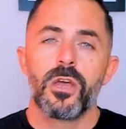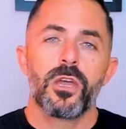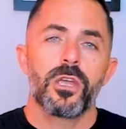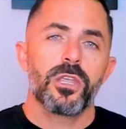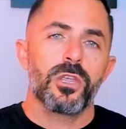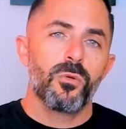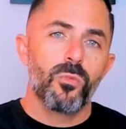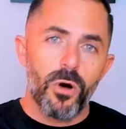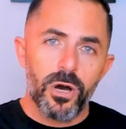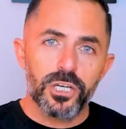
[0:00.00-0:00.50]

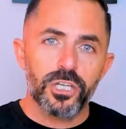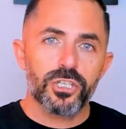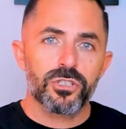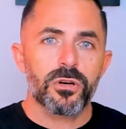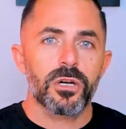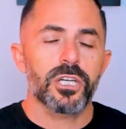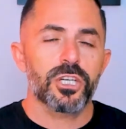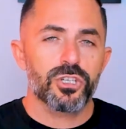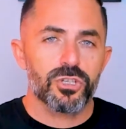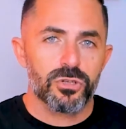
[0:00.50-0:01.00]
You want to
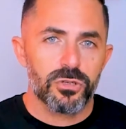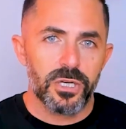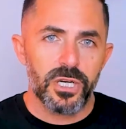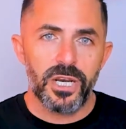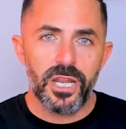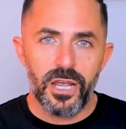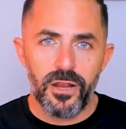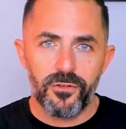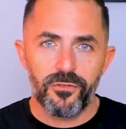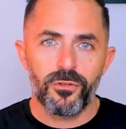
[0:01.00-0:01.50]
try to
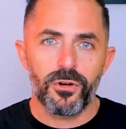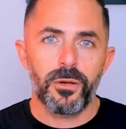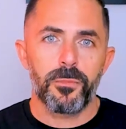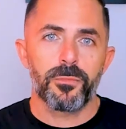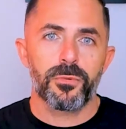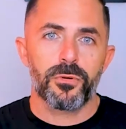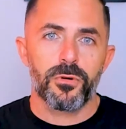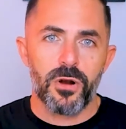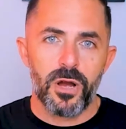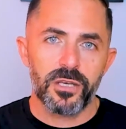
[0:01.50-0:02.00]
treat every
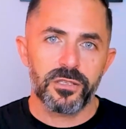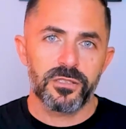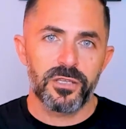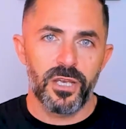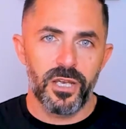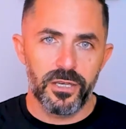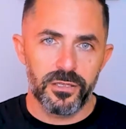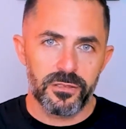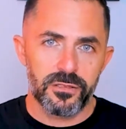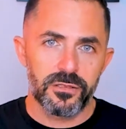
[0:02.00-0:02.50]

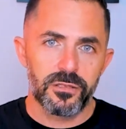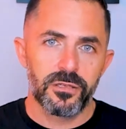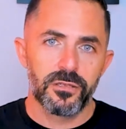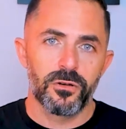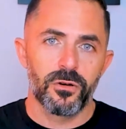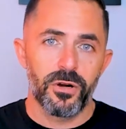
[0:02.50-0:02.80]
process